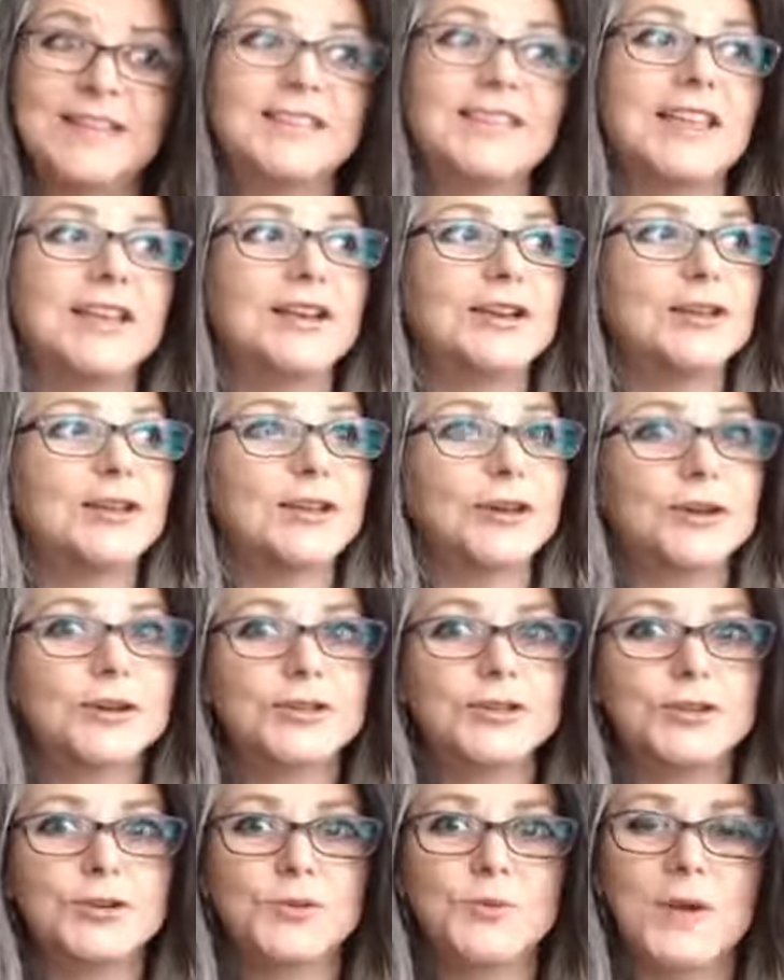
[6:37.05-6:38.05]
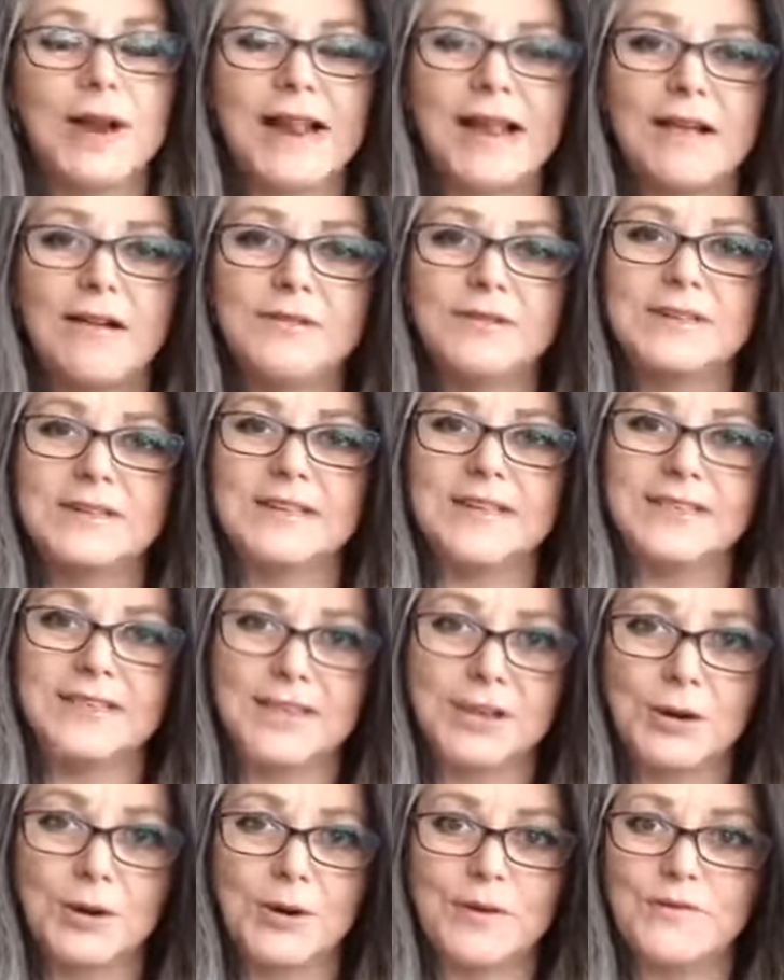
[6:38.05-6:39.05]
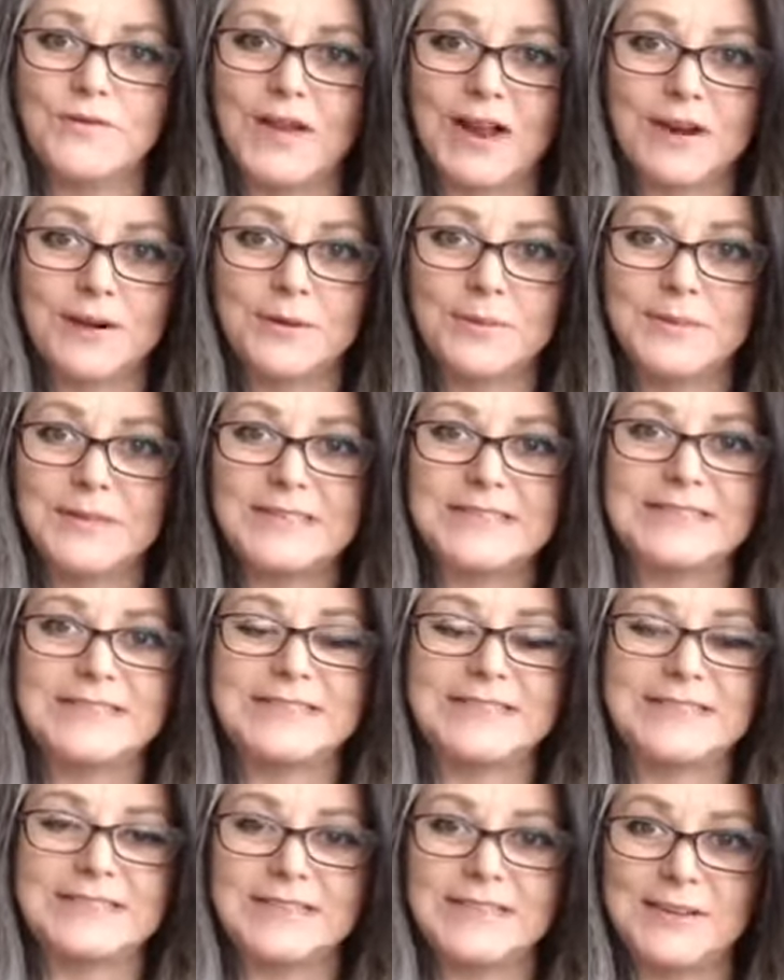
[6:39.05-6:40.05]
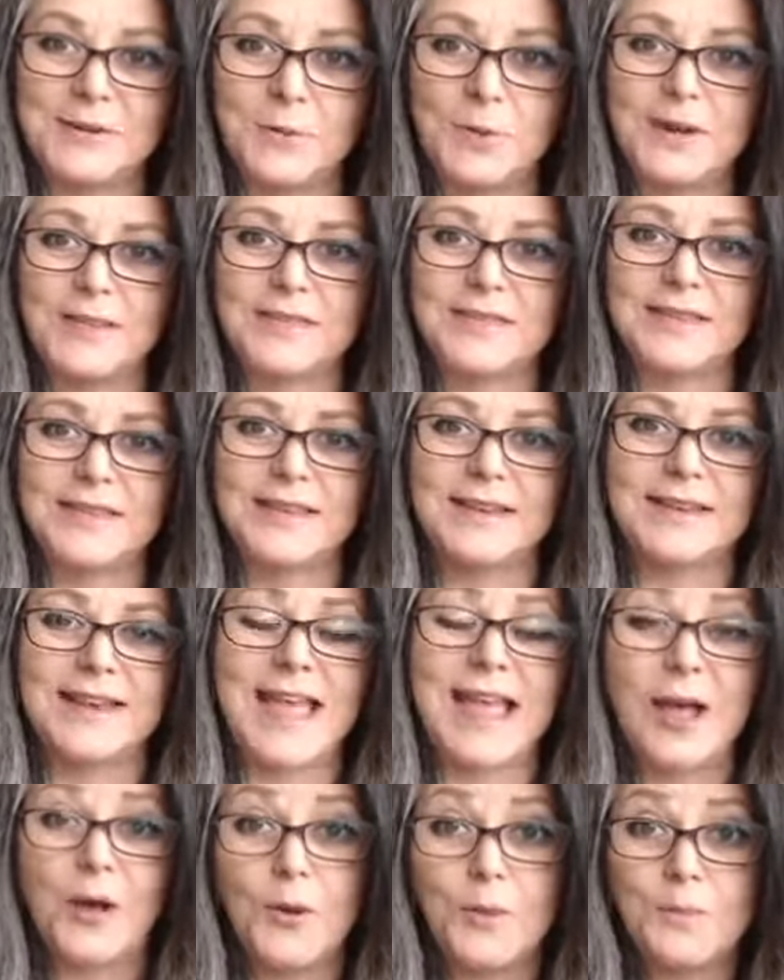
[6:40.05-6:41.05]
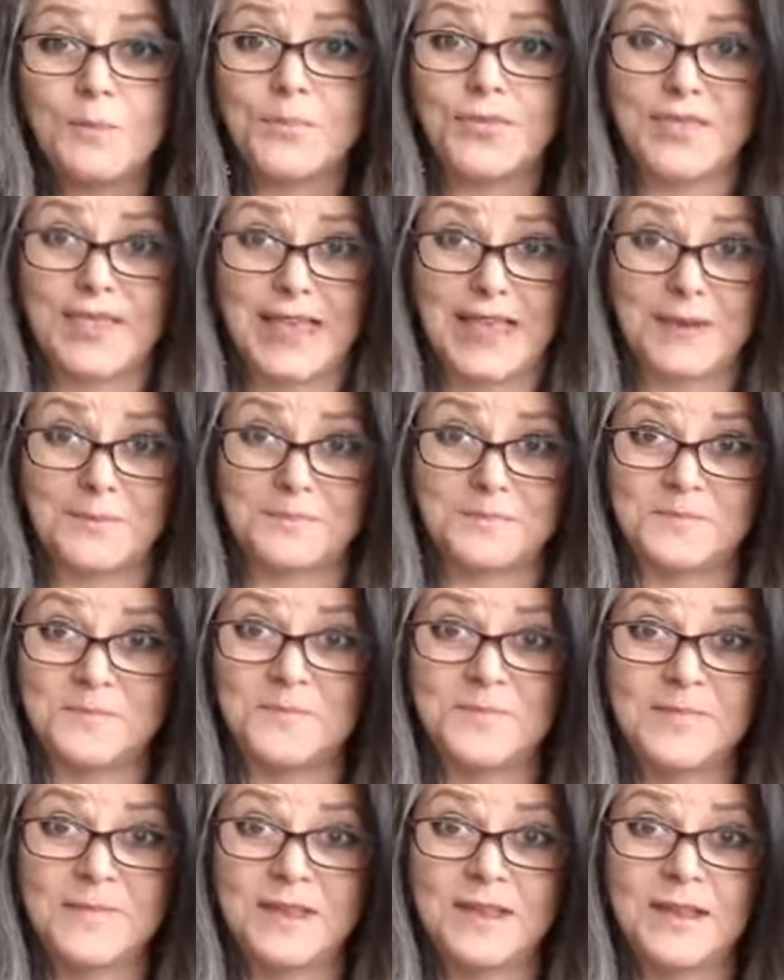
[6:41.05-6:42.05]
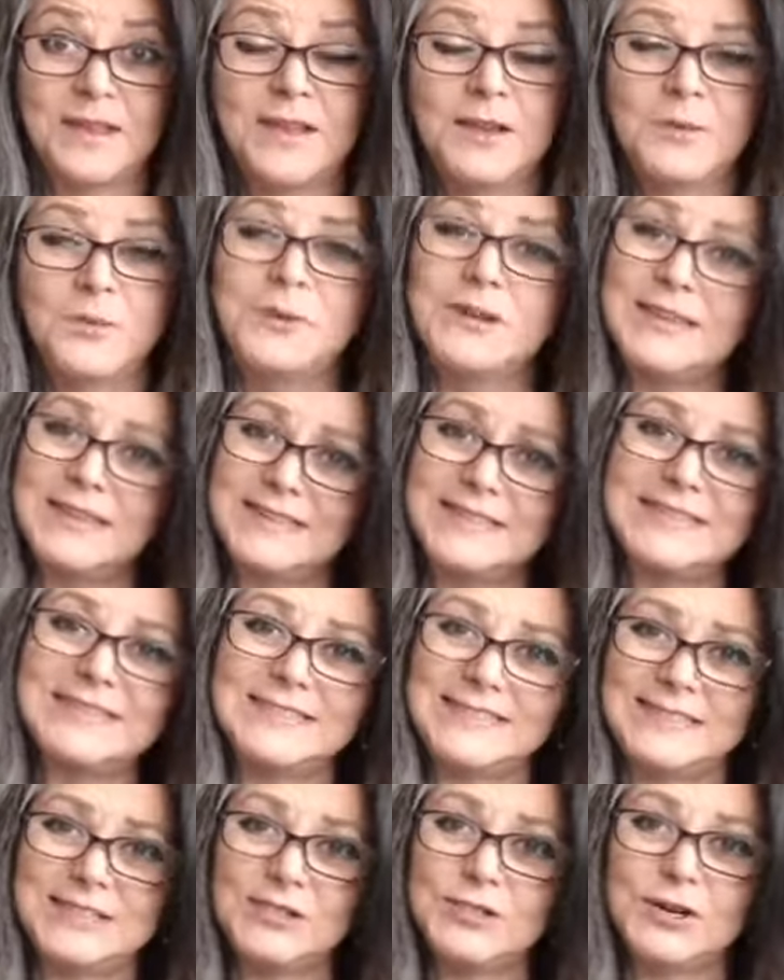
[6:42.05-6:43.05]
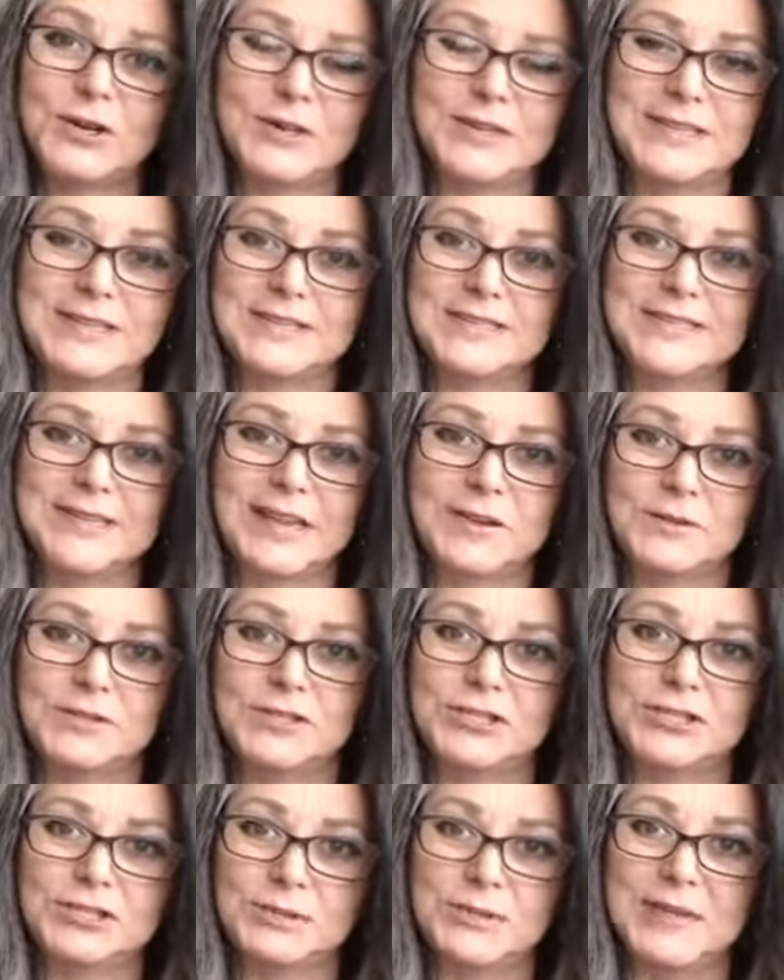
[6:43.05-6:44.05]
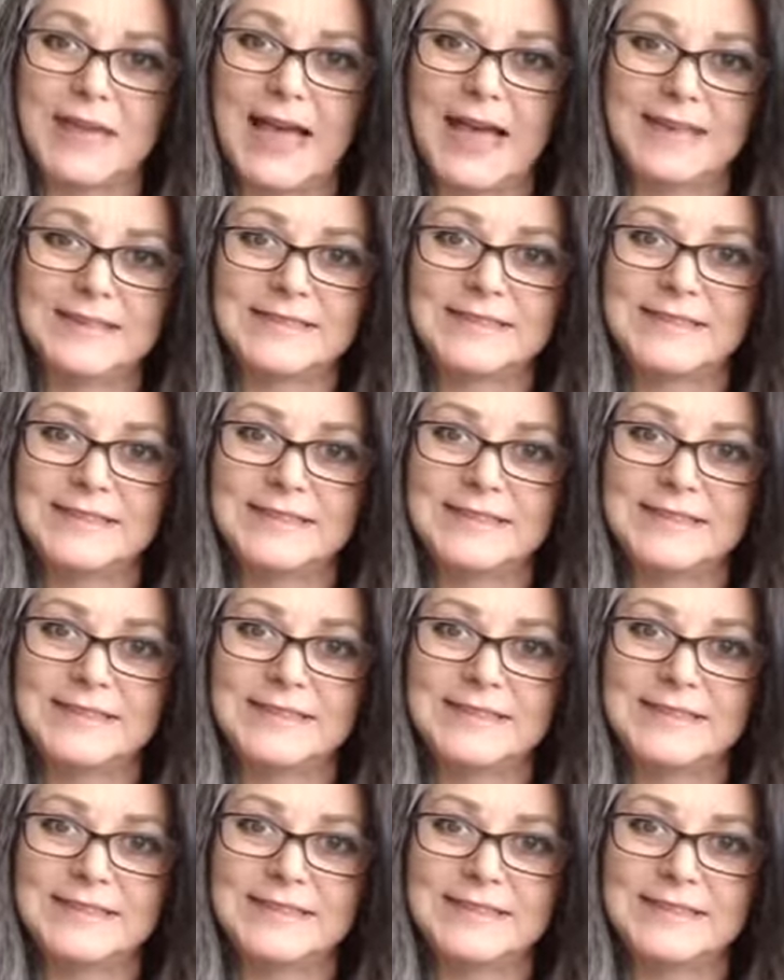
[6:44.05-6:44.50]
They looked around in their environment to see what can help them. We need to teach our kids how to do that.